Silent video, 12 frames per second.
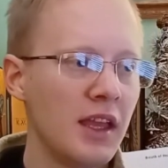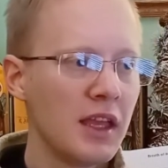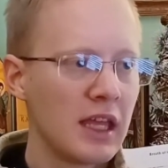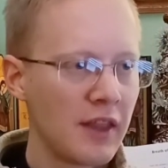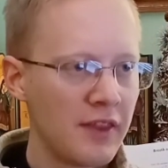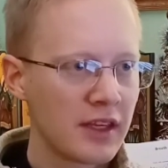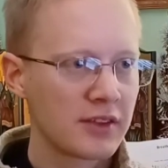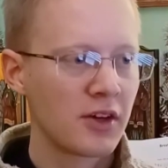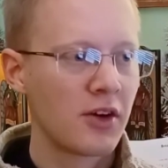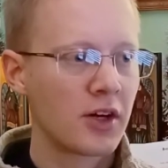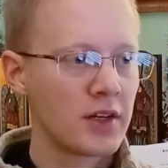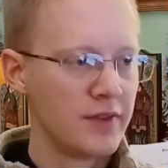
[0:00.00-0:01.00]
And I think at the
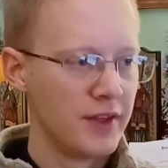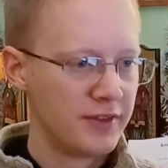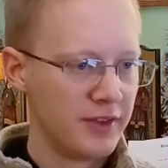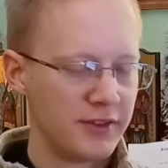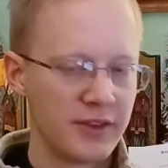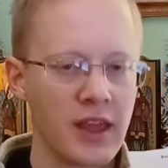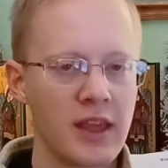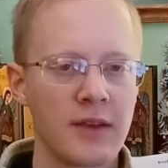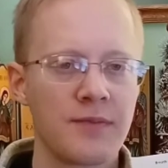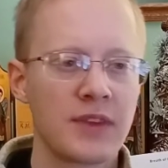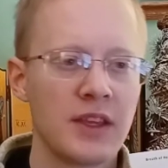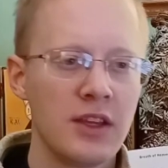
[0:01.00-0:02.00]
heart of this is
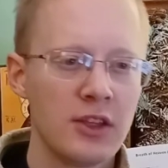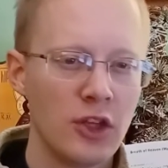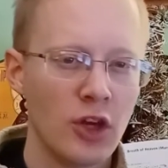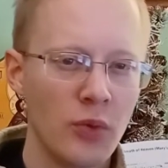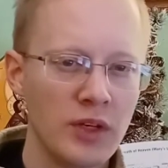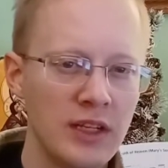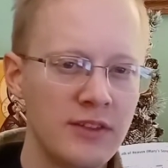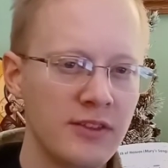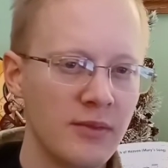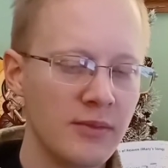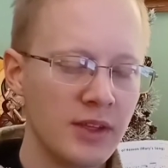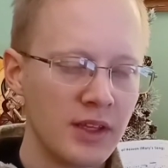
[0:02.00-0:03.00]
saying, we need
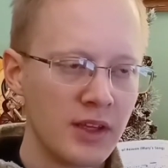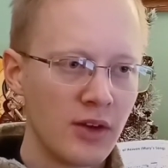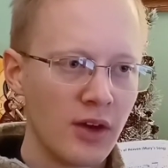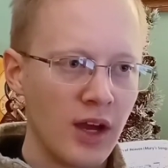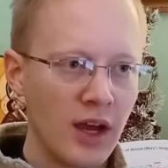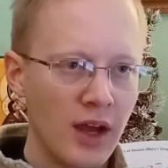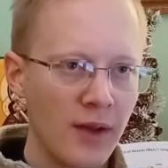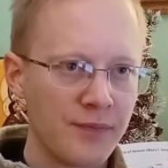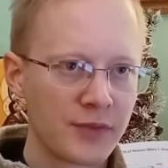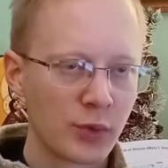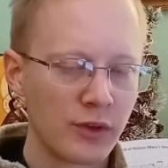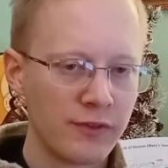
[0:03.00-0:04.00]
some
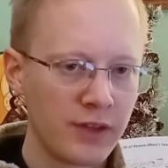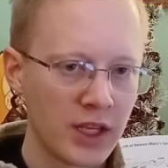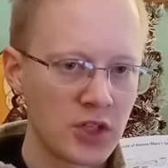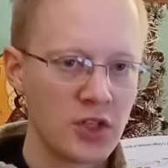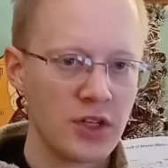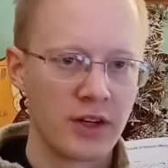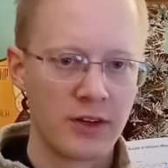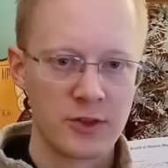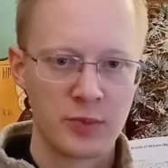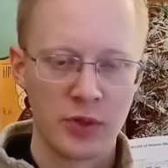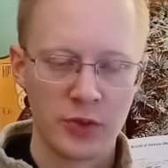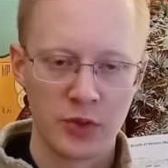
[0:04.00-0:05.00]
reflection on our
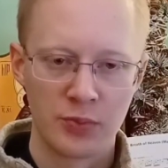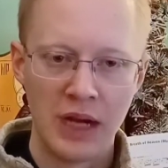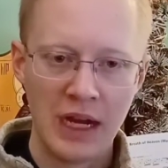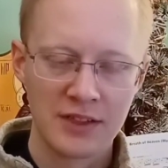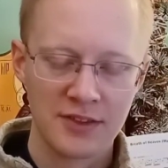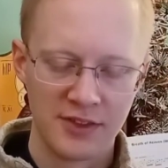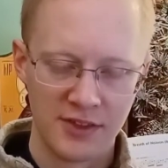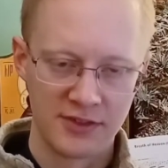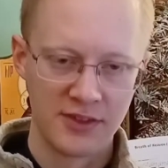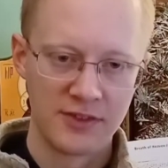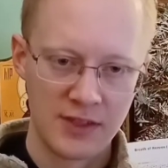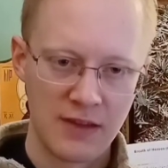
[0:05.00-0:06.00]
spiritual practices
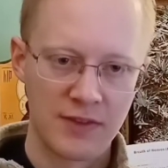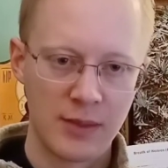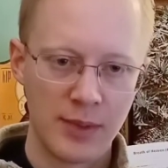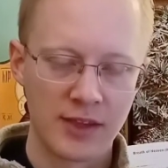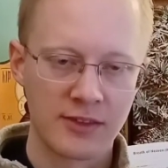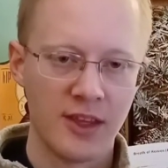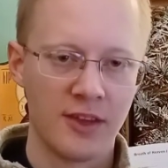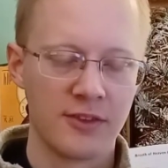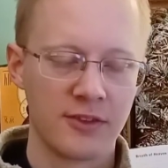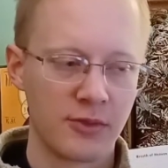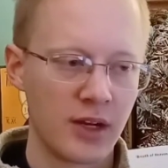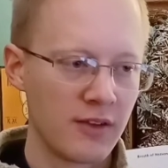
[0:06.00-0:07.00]
to see if they make
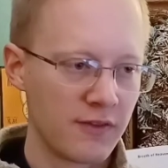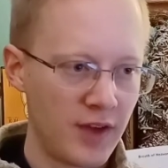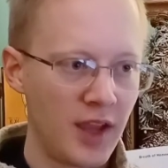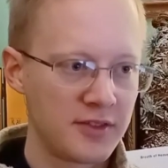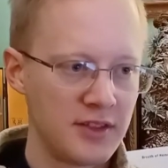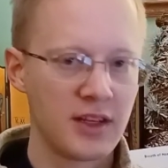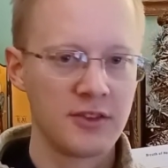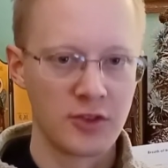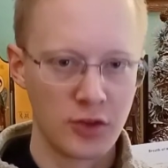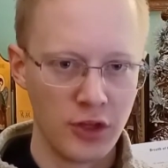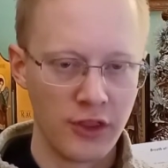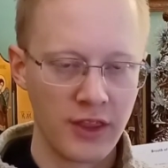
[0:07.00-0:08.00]
sense, right? Fasting is a
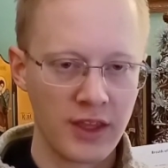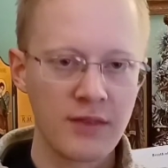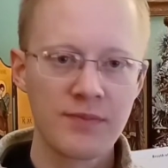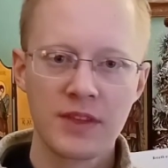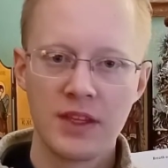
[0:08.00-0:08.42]
good thing.